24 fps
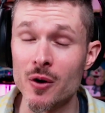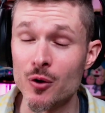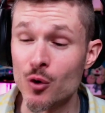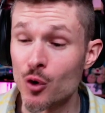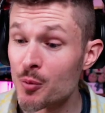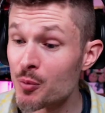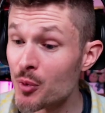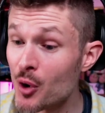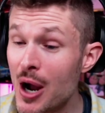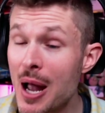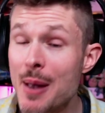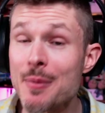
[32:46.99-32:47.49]
or
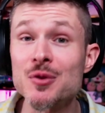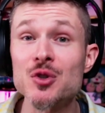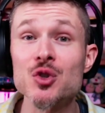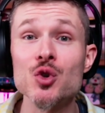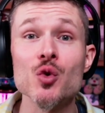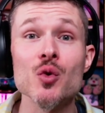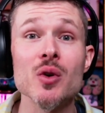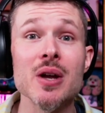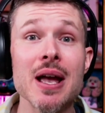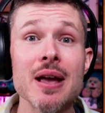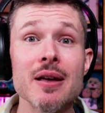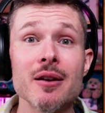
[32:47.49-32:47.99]
perhaps
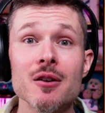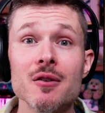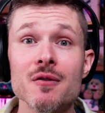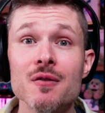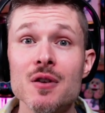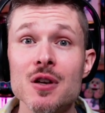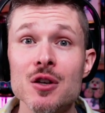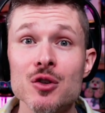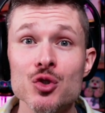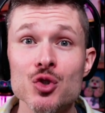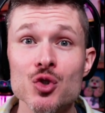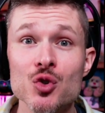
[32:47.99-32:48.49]
creative
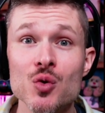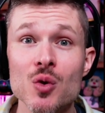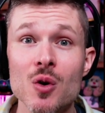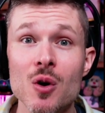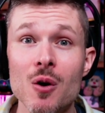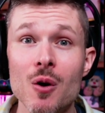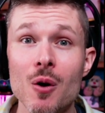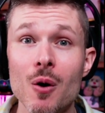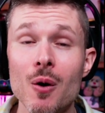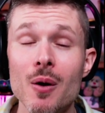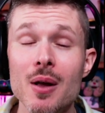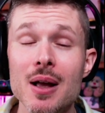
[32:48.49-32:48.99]

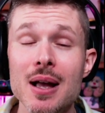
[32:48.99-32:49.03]
control.